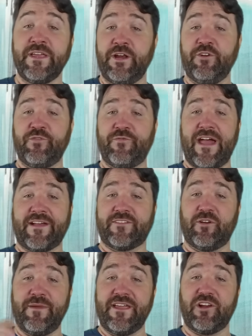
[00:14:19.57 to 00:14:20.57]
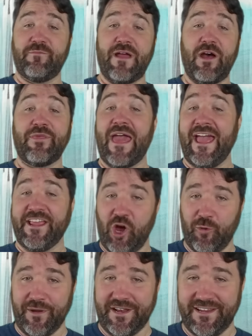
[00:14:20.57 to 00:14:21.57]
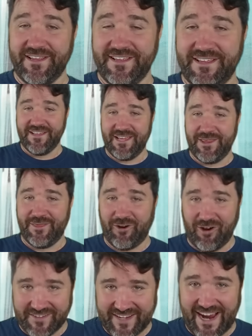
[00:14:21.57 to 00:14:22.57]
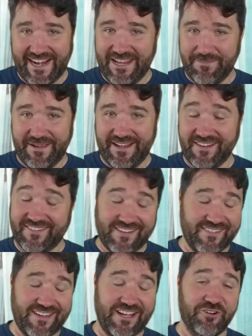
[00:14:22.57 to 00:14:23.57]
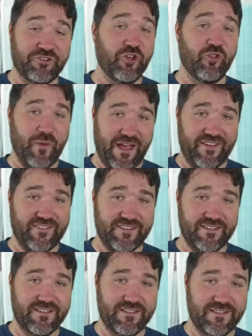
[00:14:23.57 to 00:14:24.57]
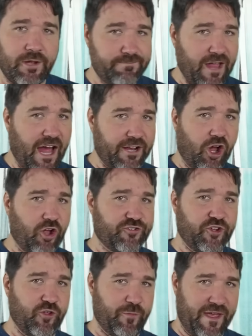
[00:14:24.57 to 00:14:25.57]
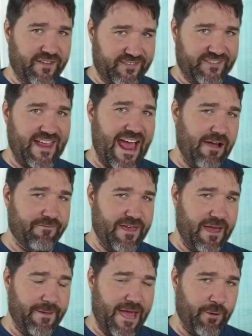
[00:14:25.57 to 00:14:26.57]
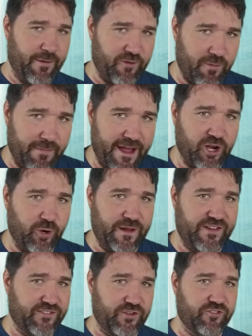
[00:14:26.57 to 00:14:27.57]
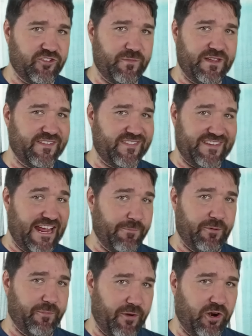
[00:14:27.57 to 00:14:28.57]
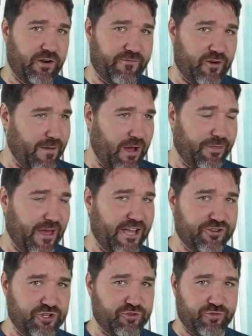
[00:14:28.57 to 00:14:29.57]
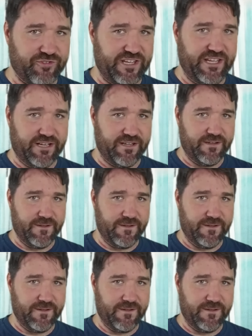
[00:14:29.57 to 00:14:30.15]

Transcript: Here's a fact that'll make your mouth hang open. There are tiny beads inside your toothpaste. Not all toothpastes have them, however, microbeads used to be a staple part of your mouth hygiene routine.